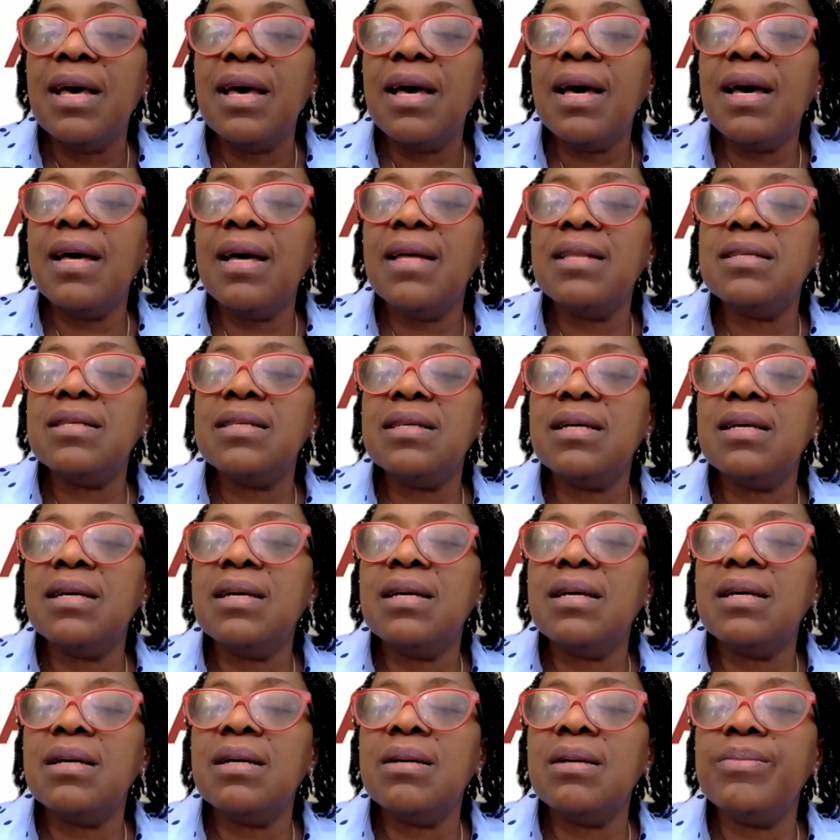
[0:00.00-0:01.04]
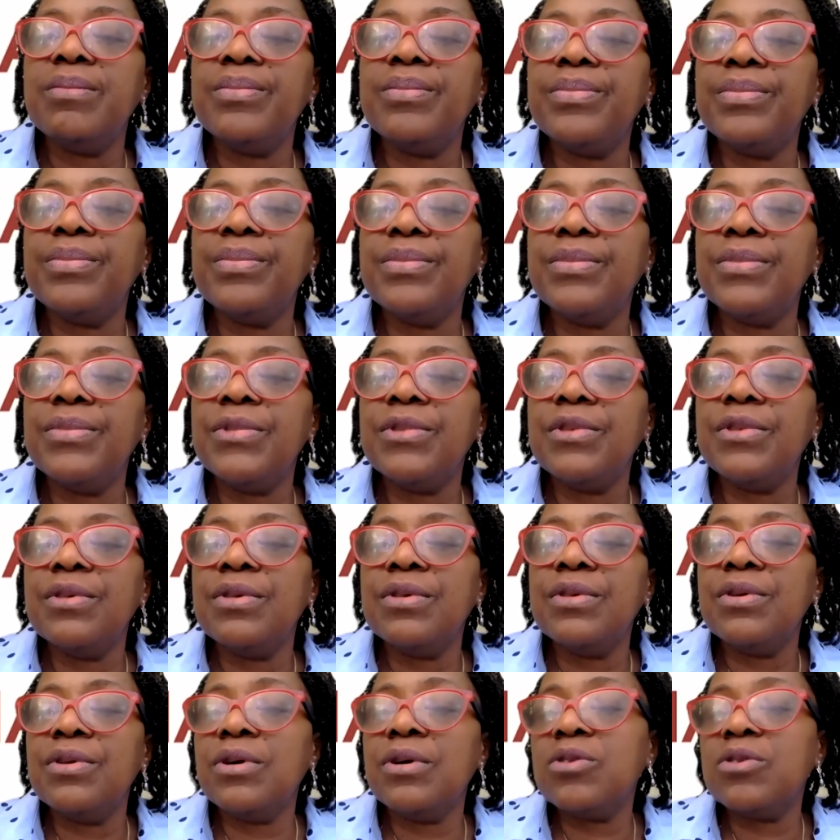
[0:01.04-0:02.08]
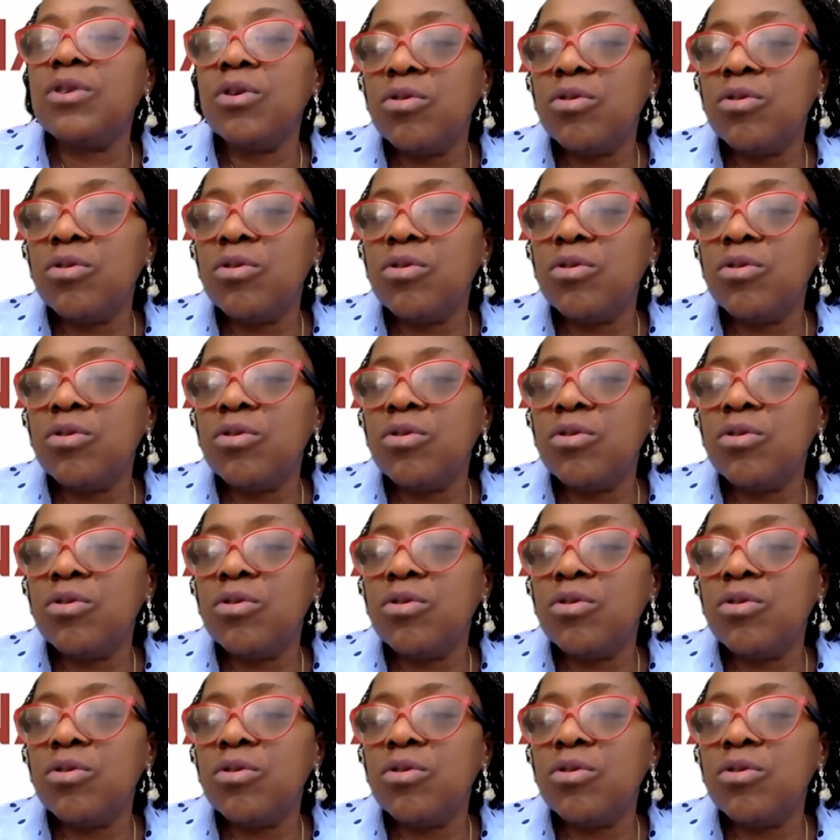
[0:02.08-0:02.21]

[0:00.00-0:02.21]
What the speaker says: And Dr.